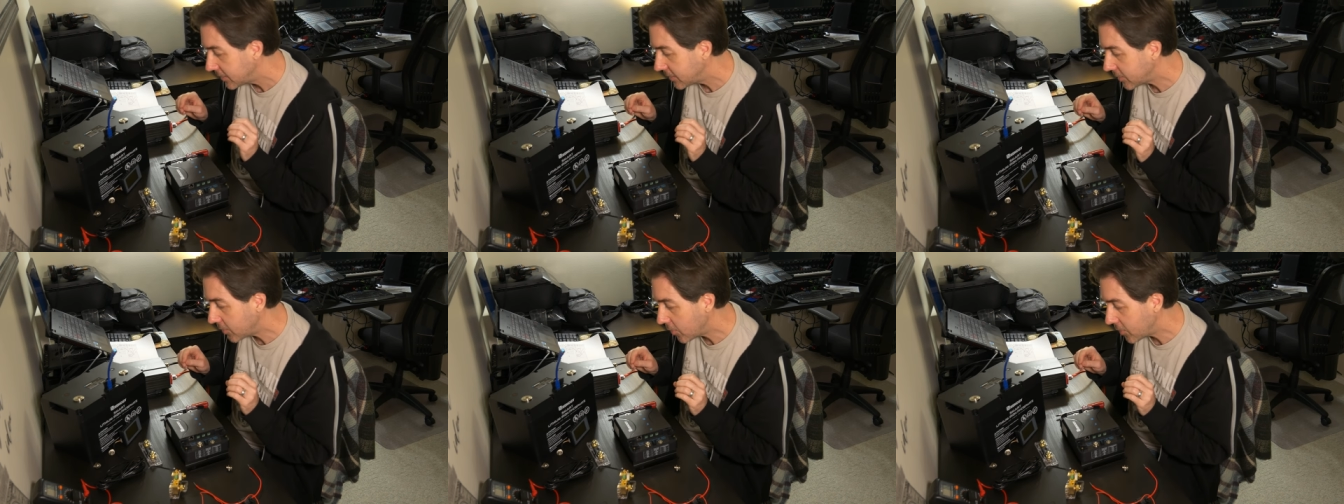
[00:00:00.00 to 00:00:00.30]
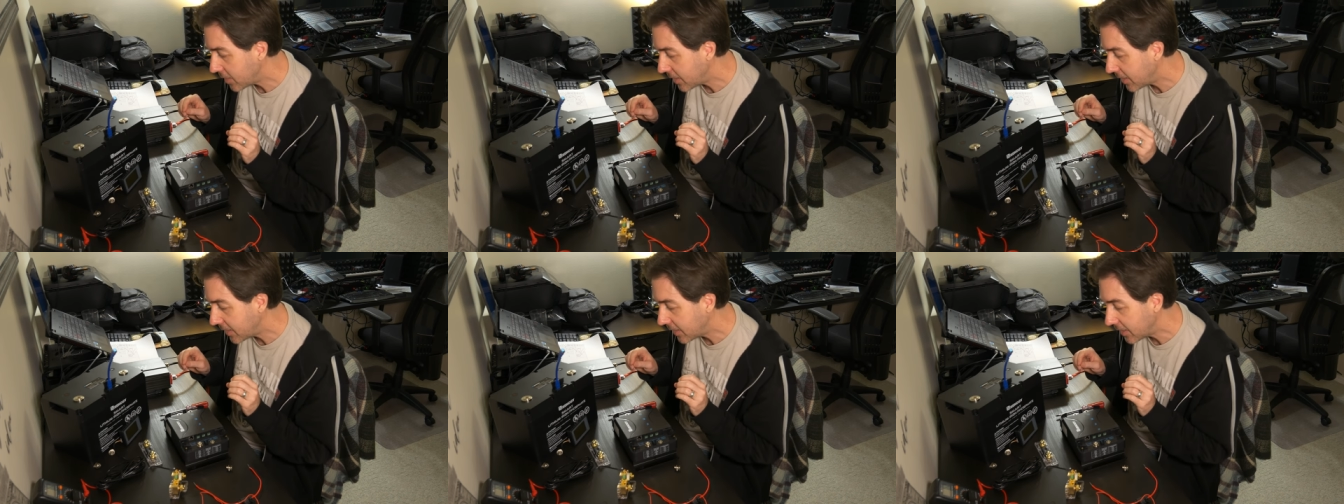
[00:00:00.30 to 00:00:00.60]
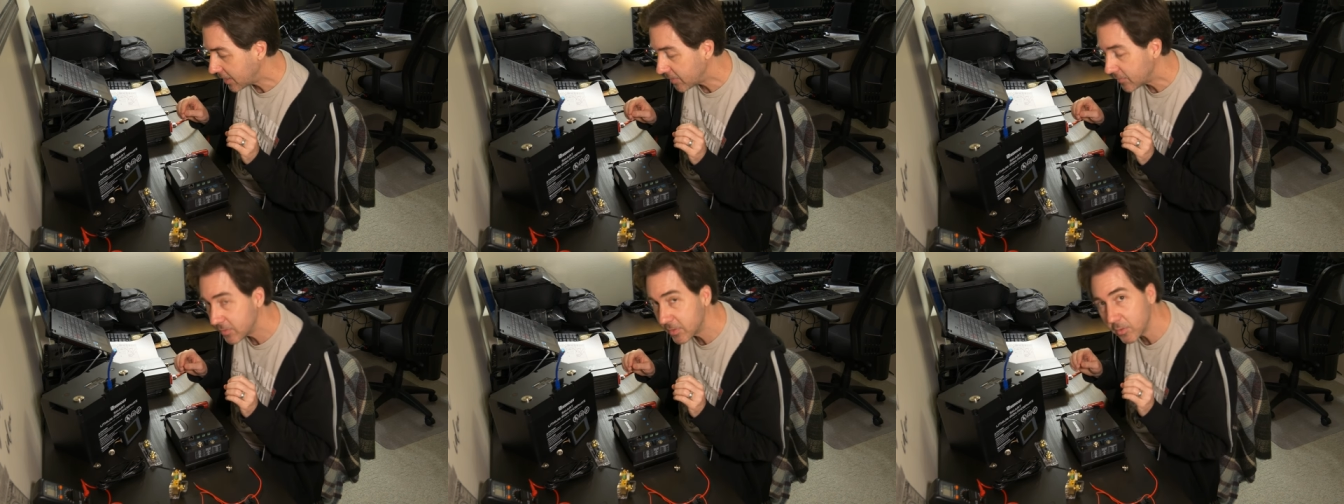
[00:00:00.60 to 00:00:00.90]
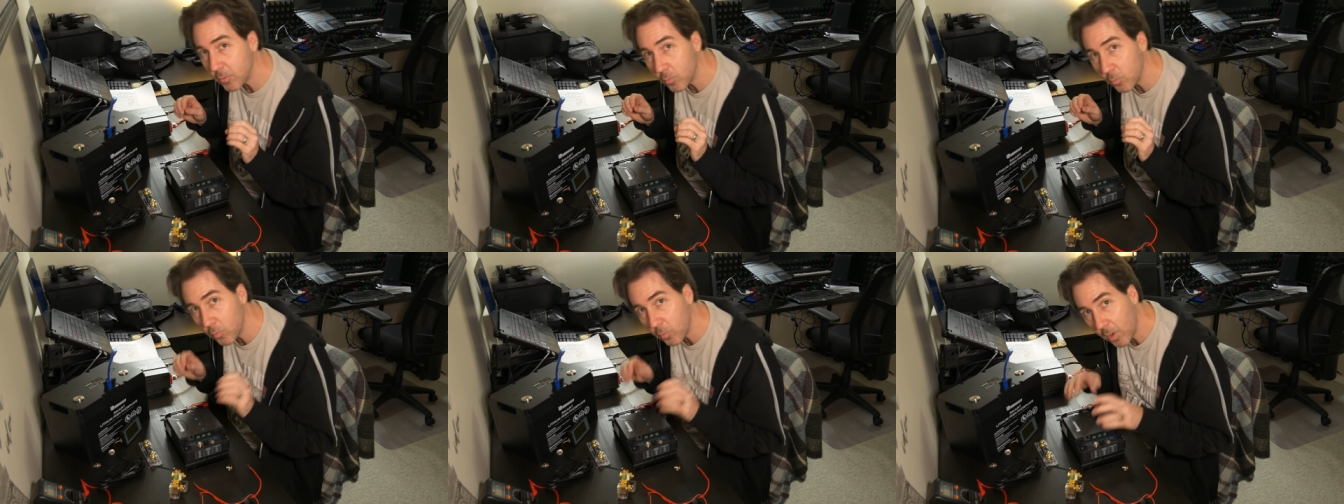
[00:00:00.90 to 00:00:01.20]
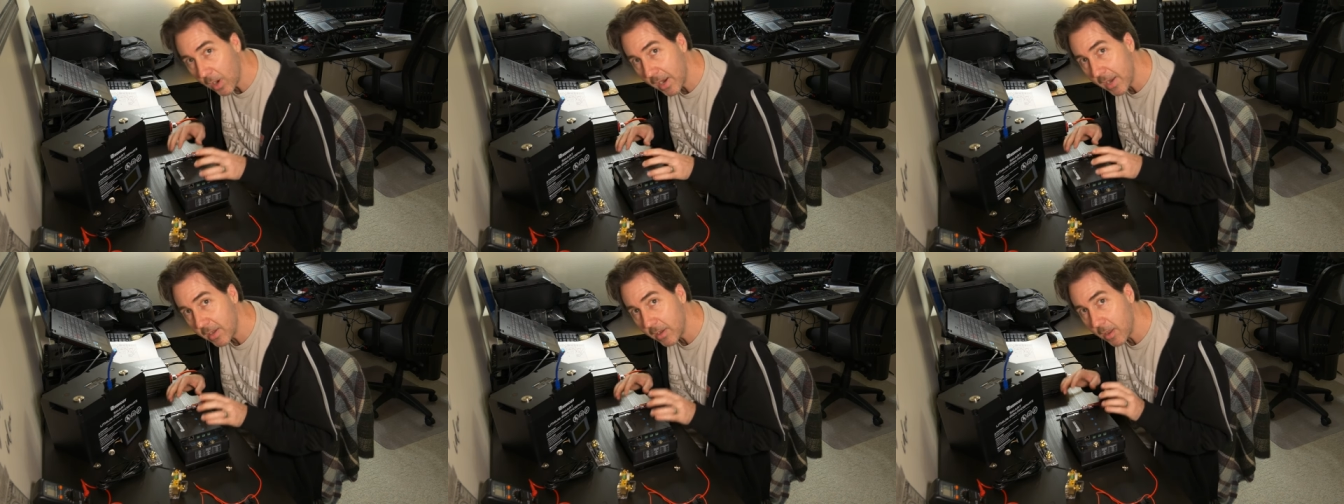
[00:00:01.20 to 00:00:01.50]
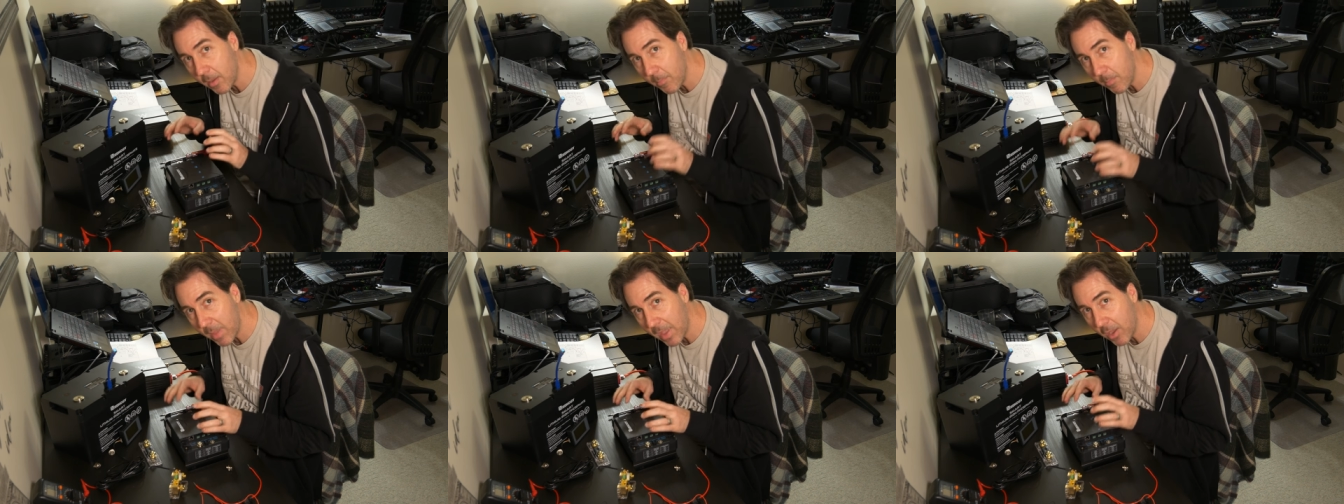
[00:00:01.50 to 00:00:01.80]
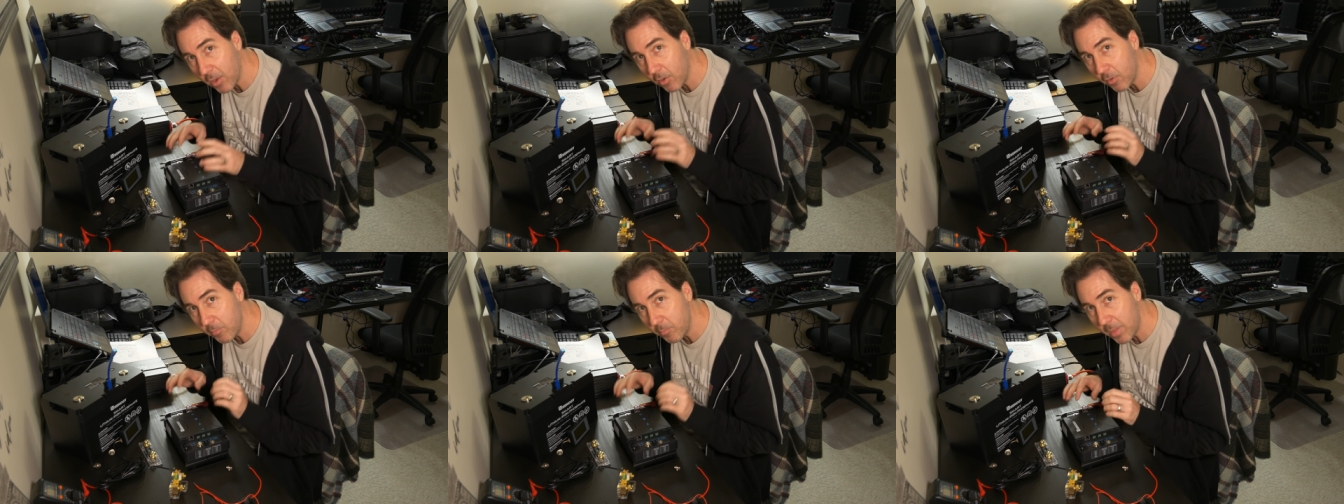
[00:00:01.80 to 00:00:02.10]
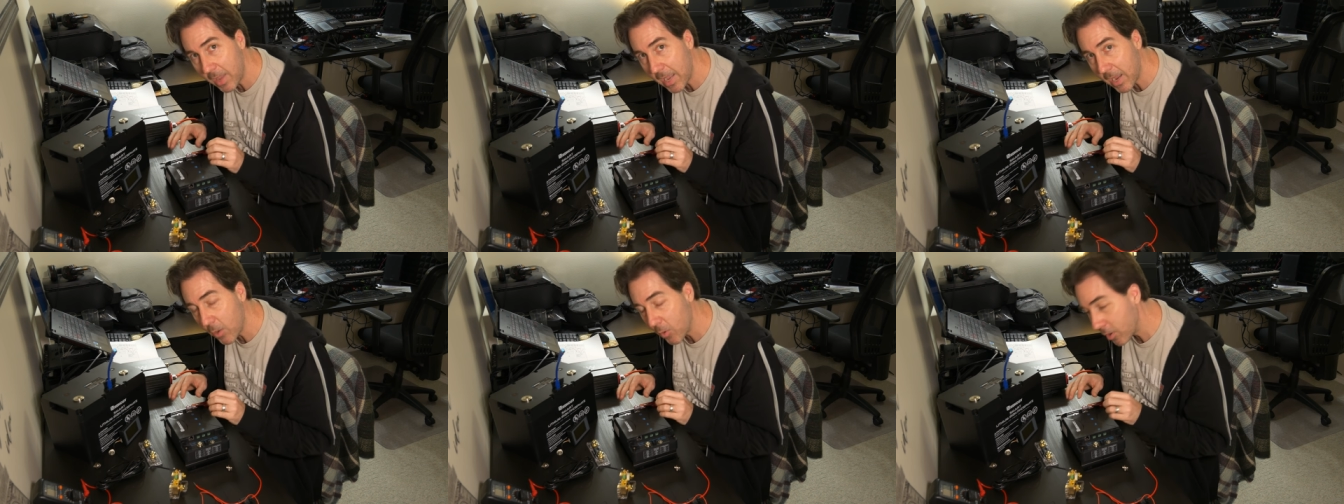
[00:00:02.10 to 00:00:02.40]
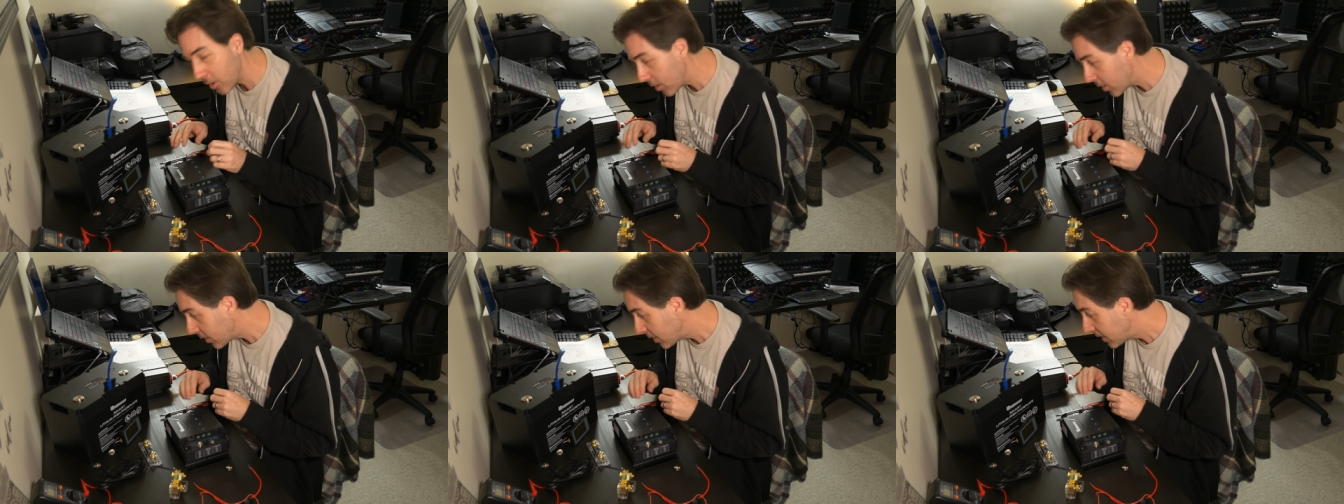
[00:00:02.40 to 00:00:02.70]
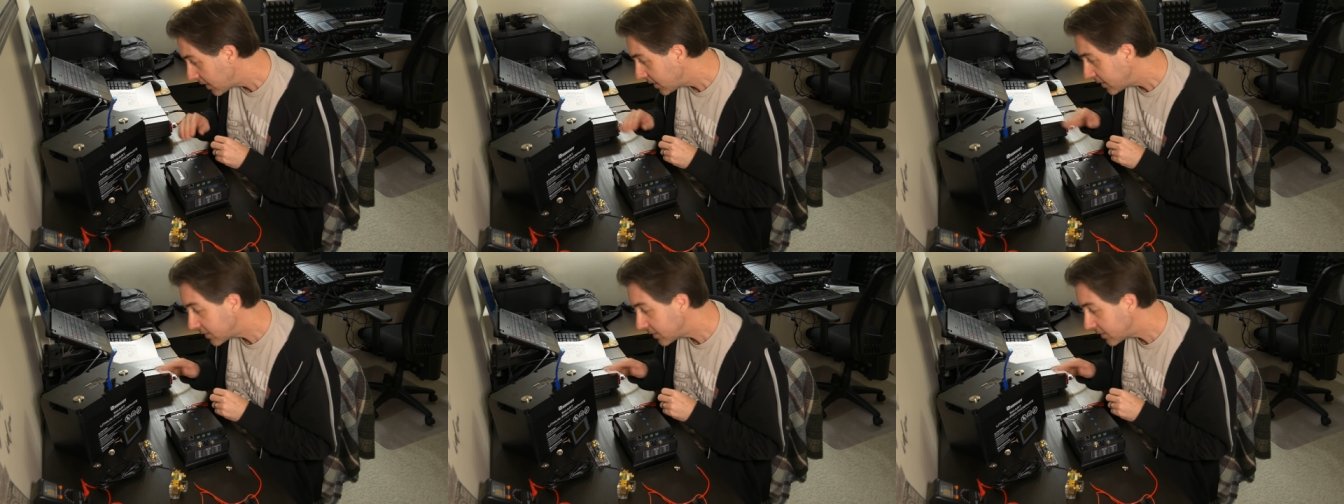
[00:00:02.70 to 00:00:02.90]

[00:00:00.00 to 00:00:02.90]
so that it gives the right amount of power